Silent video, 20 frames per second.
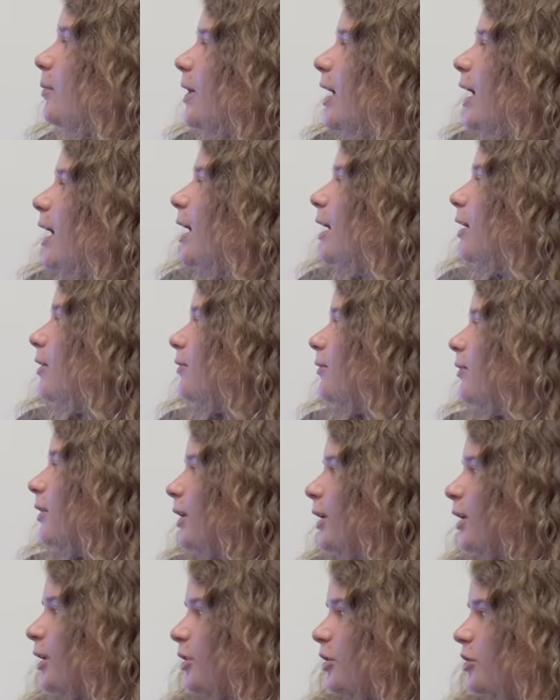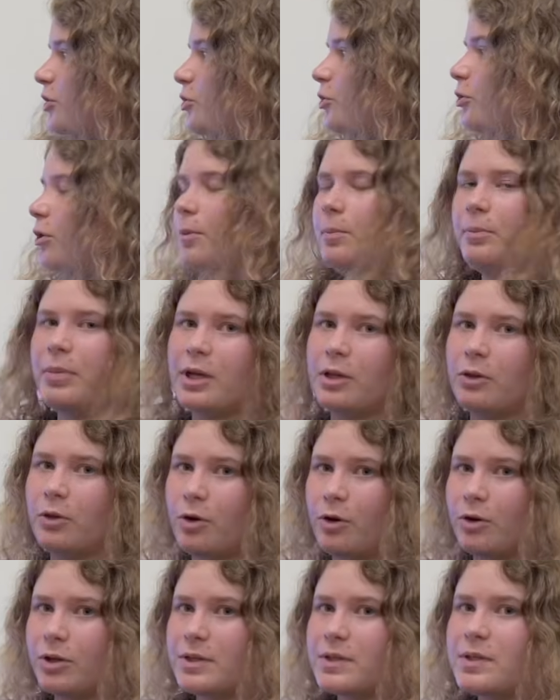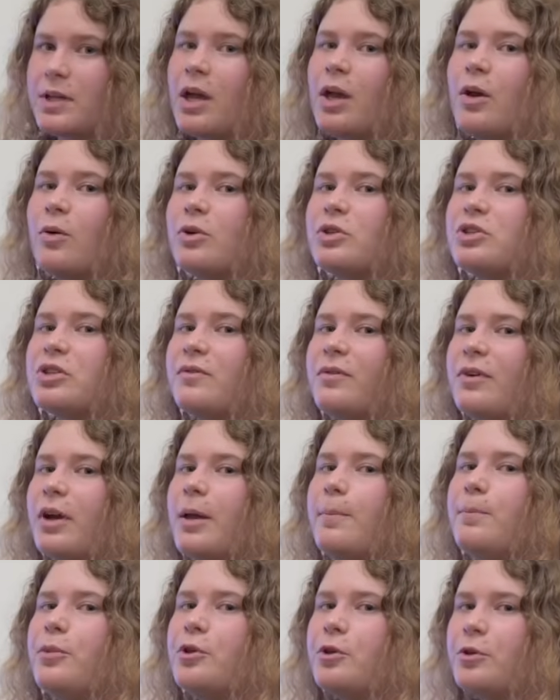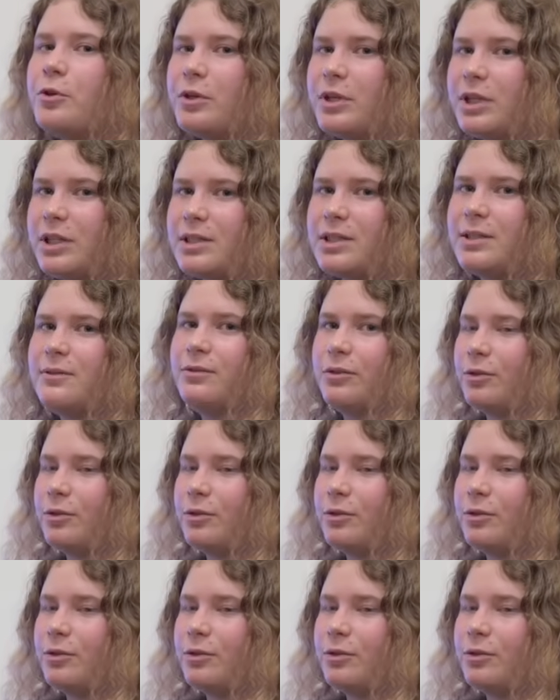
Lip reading: we have the Nuremberg laws, which are very punitive